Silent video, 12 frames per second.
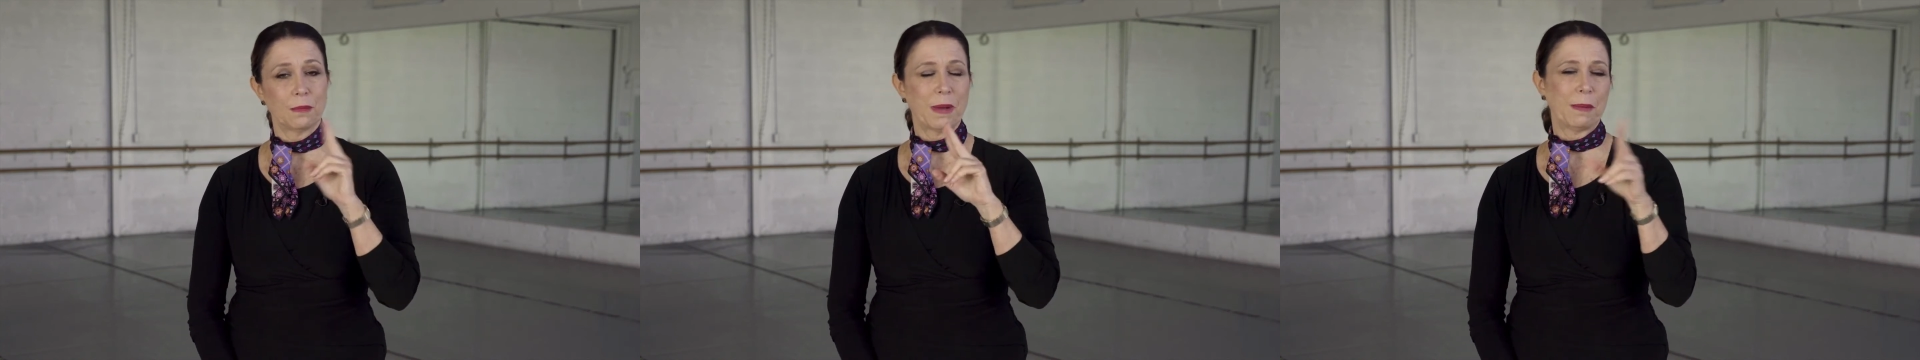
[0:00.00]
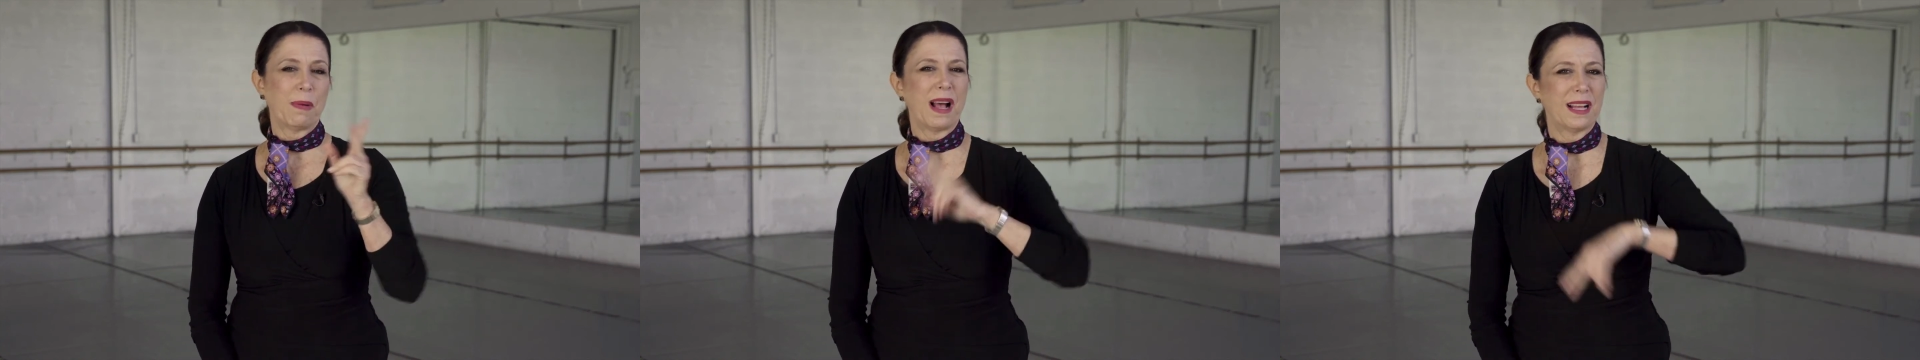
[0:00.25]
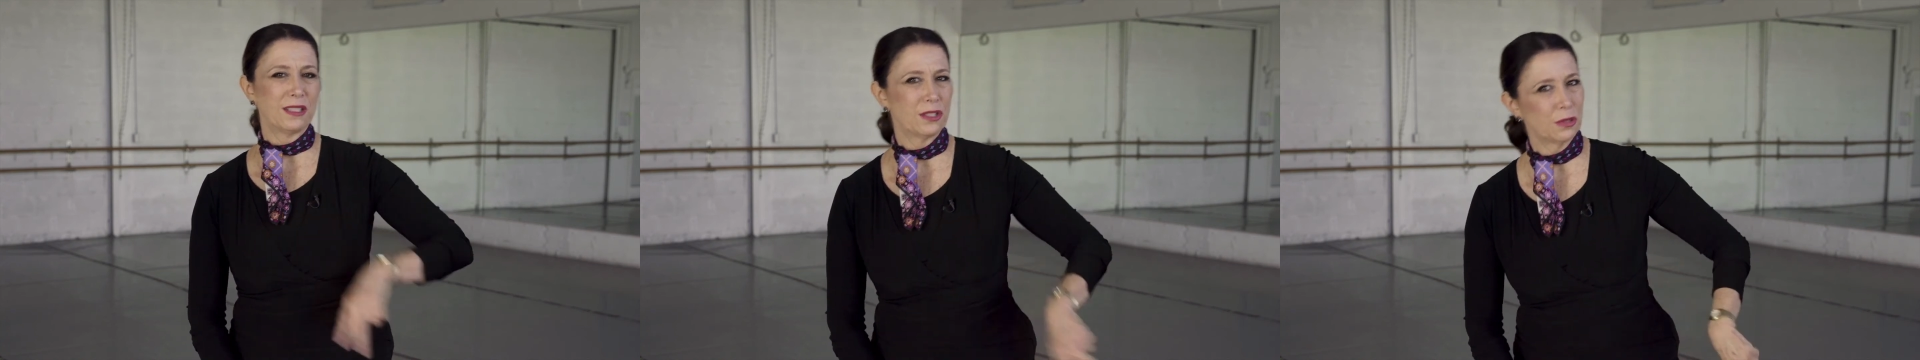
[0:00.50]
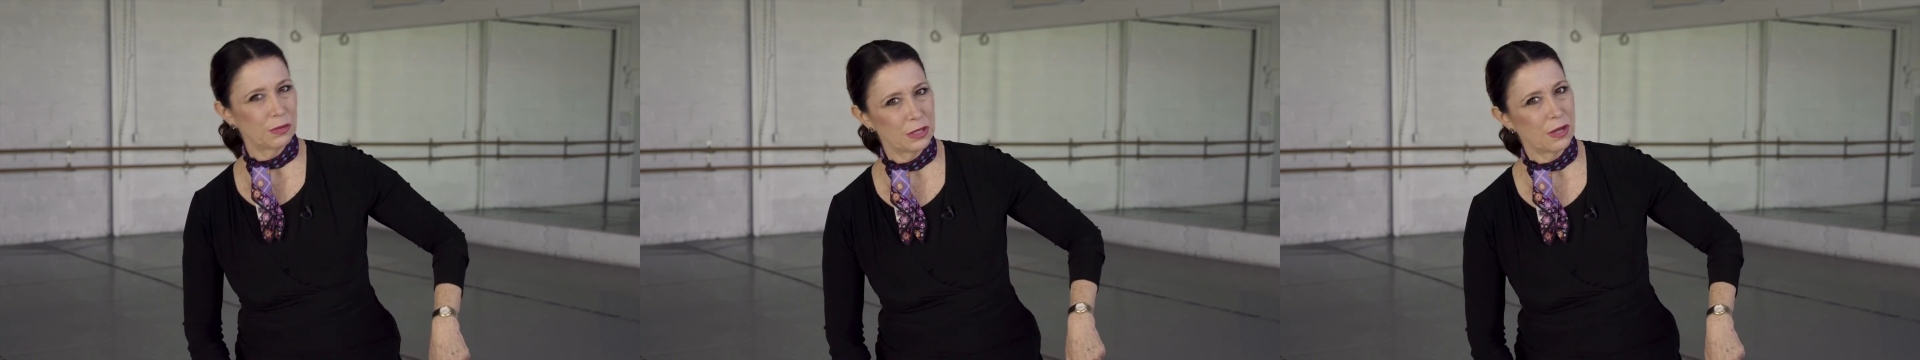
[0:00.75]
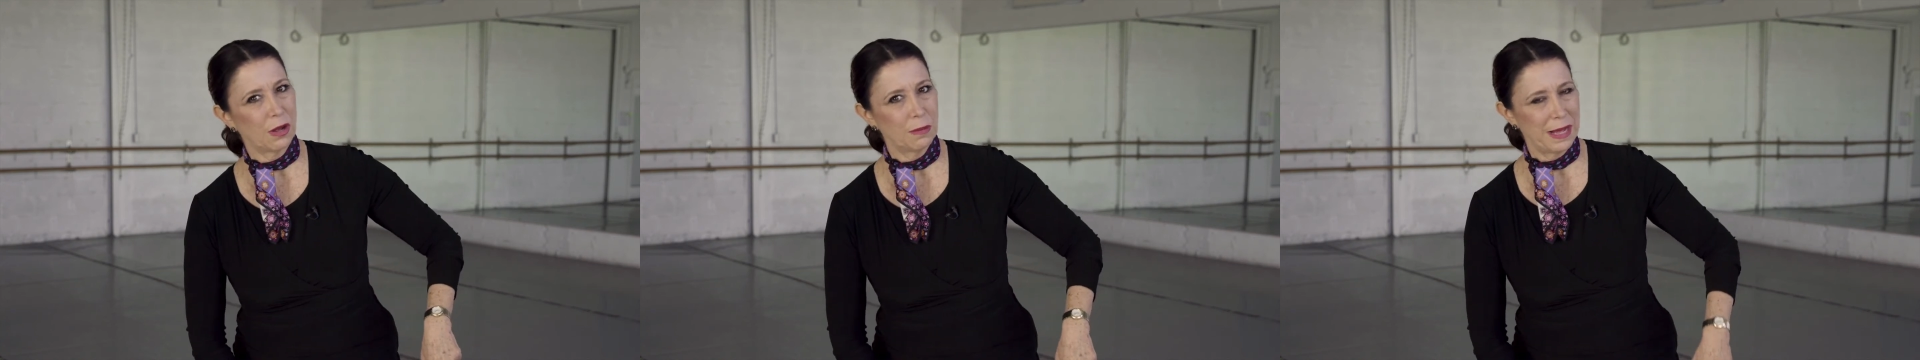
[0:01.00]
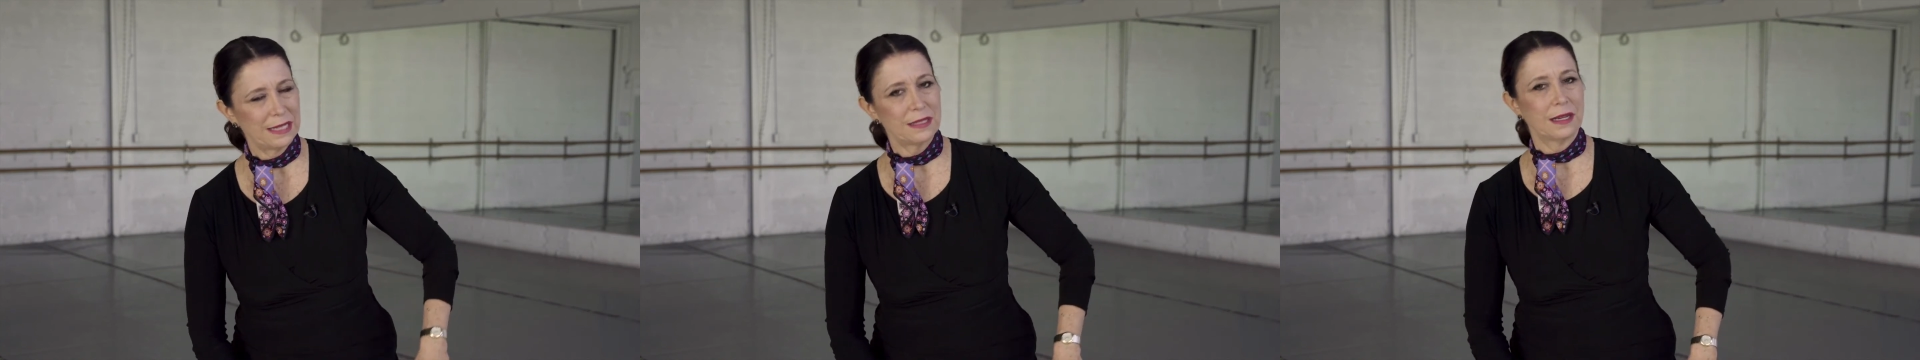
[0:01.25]
My posture was all
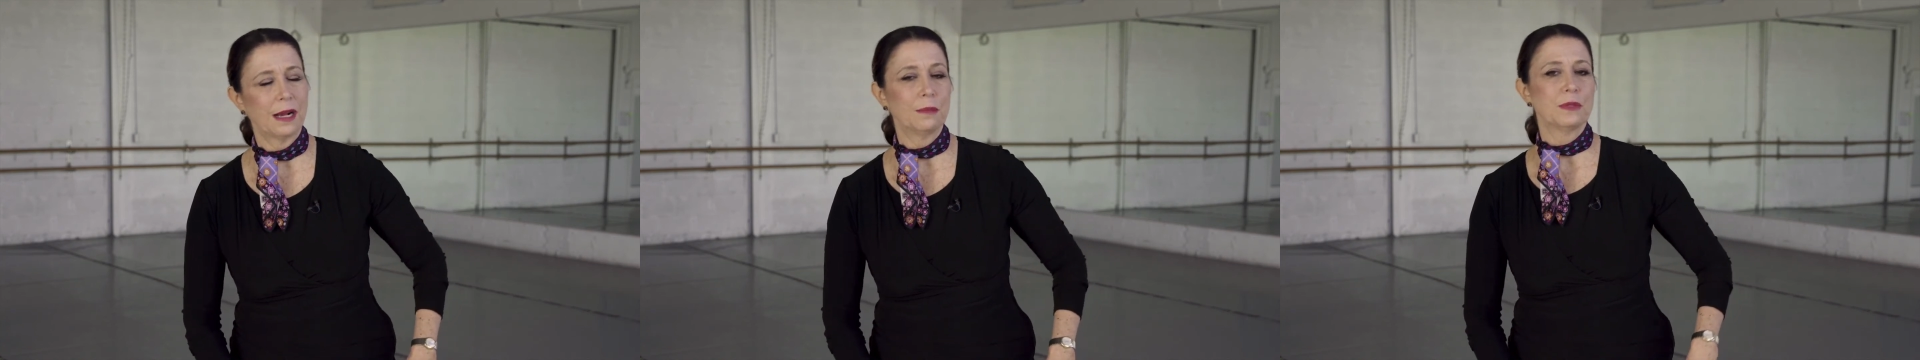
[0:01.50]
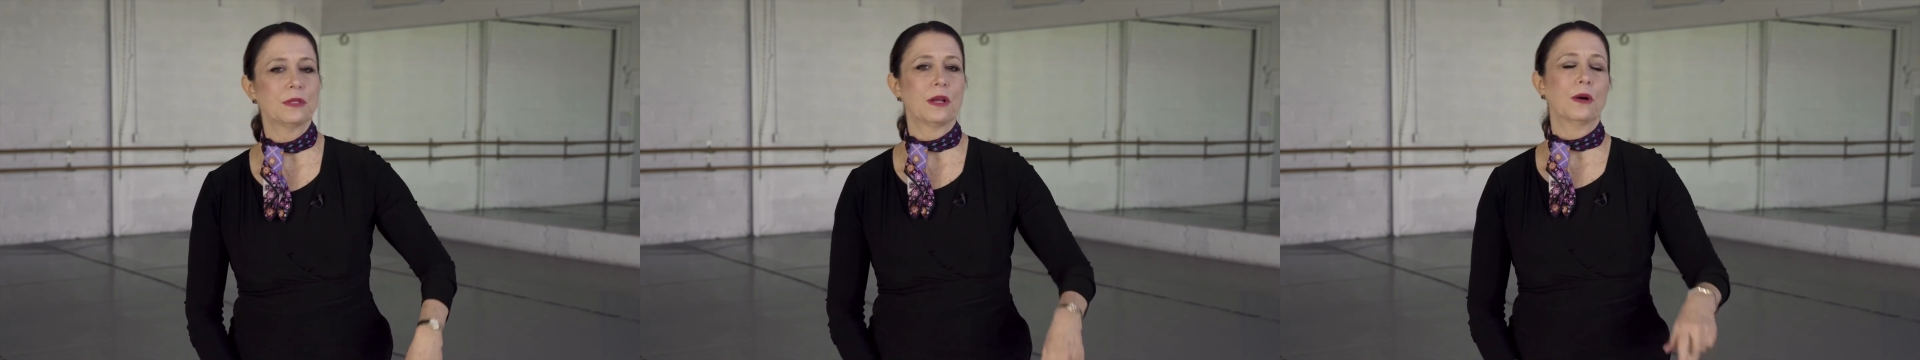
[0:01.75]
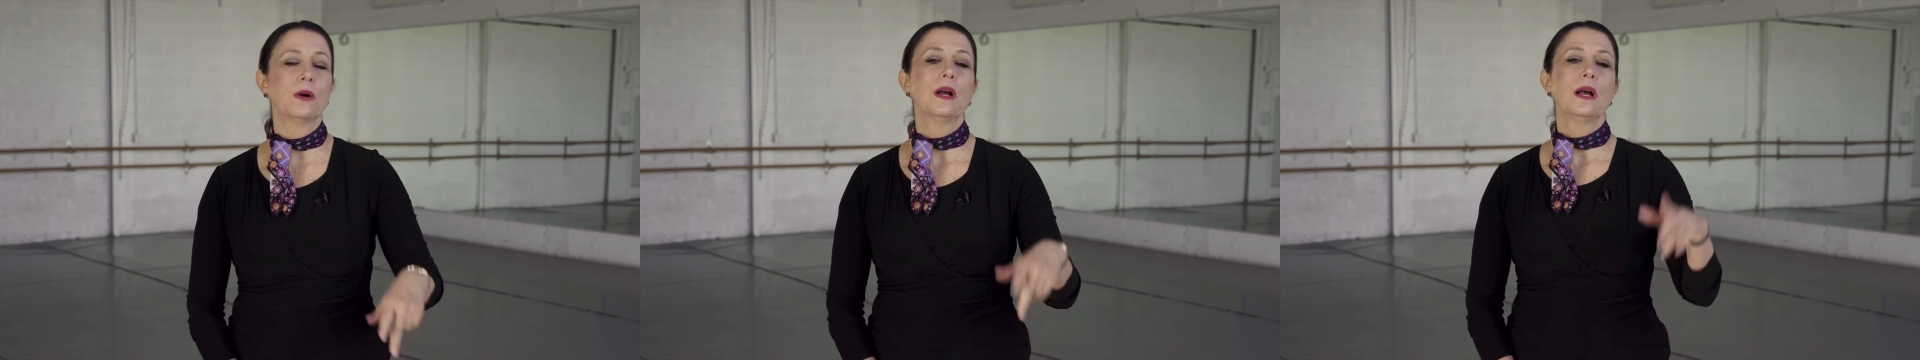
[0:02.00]
messed up, so